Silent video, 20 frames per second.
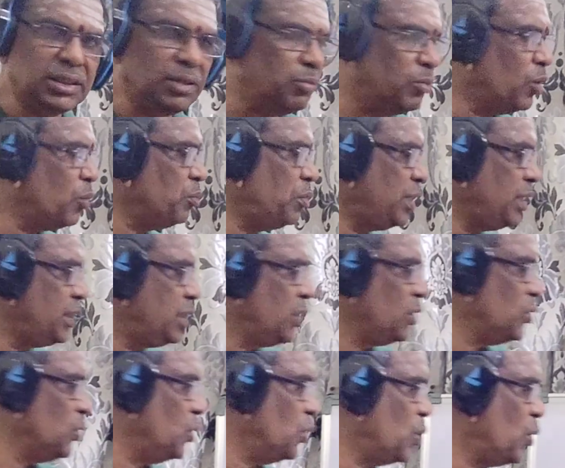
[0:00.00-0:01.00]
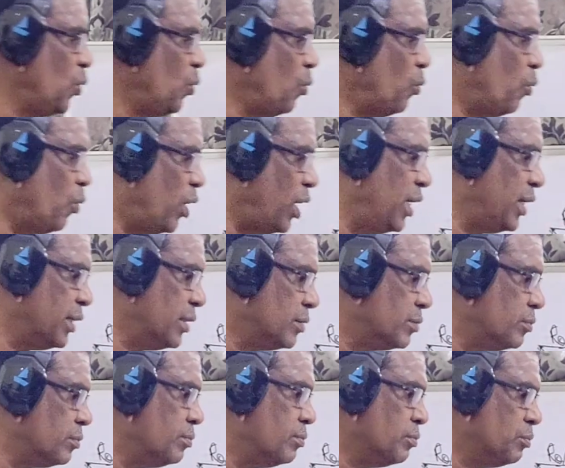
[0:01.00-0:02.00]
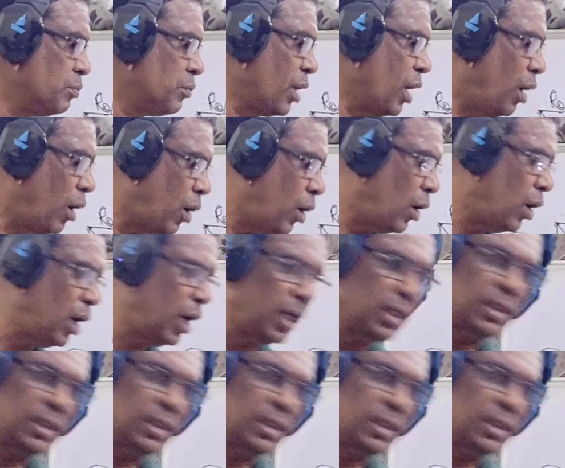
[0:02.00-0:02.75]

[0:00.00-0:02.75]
The moment you know one, all